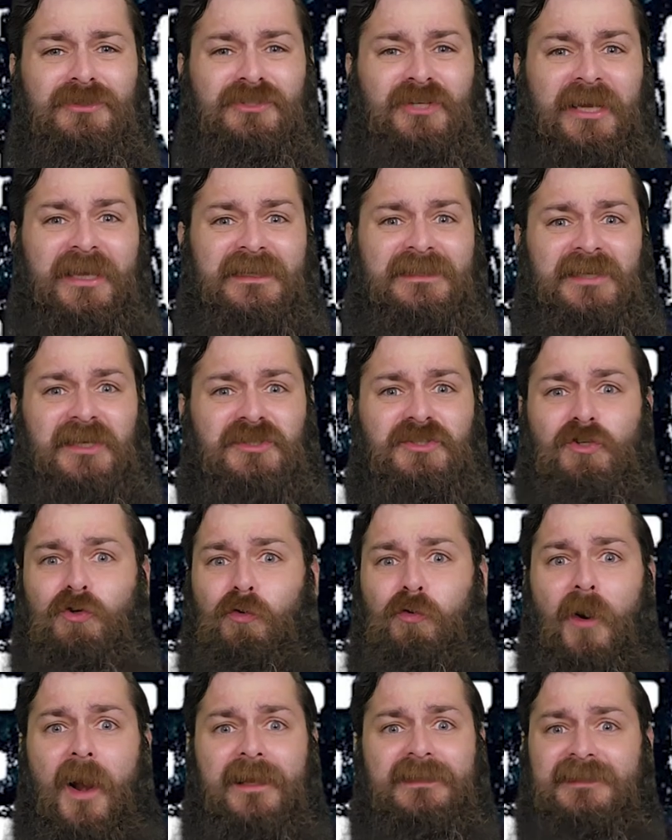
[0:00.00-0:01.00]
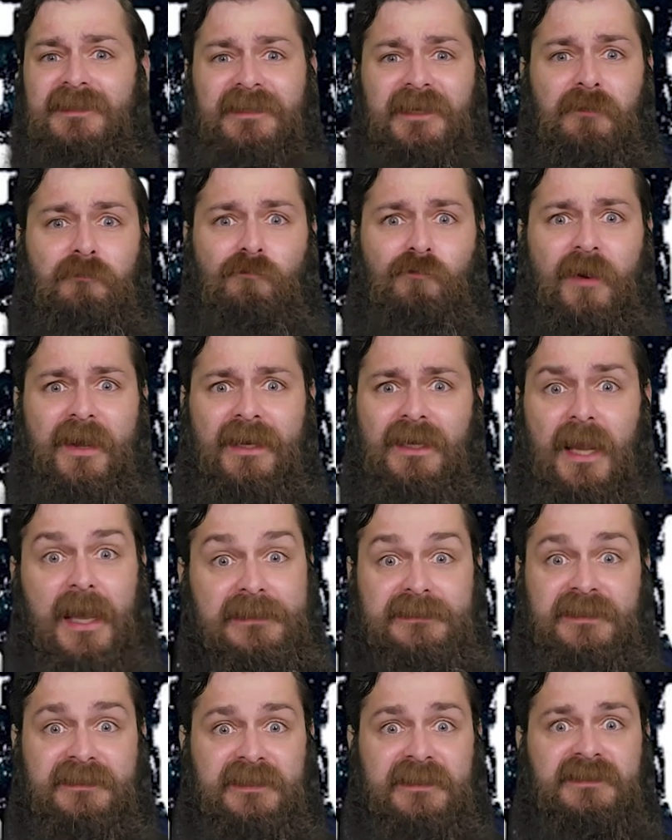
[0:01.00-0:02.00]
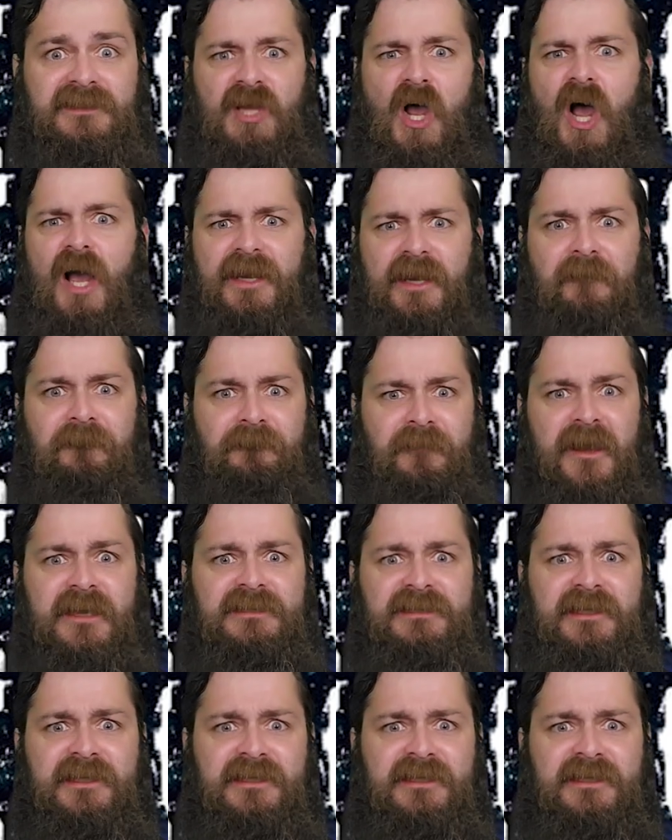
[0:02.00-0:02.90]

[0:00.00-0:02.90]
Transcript: Jesus Christ, I didn't realise his entire face